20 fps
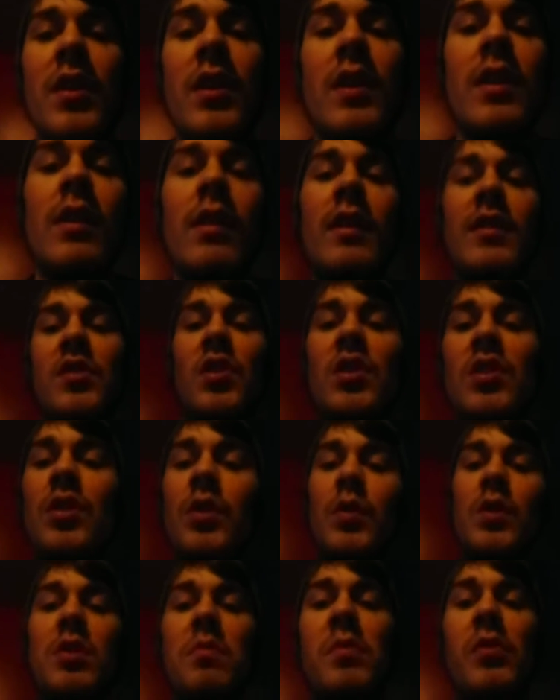like it's
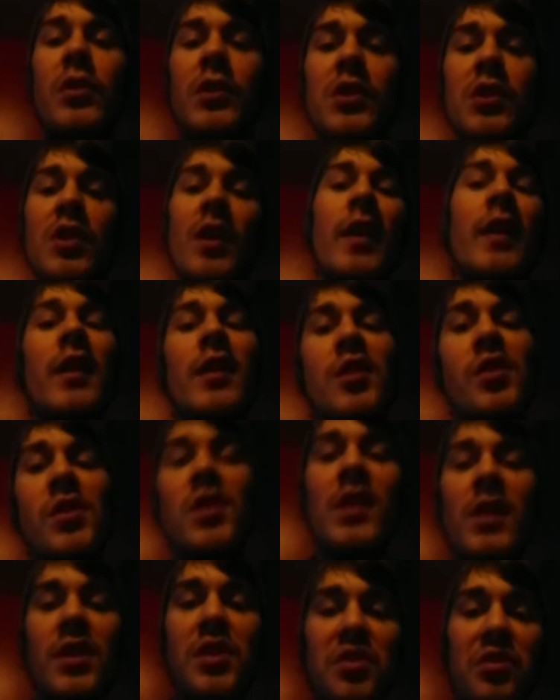unusable. It's kind of
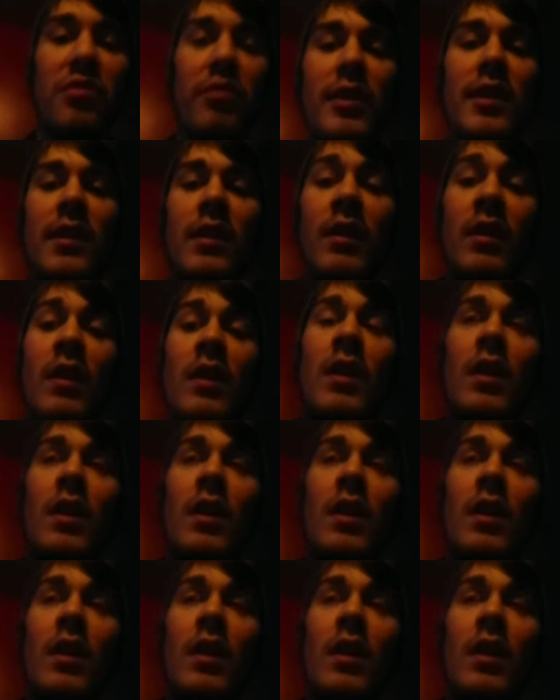just like a screen.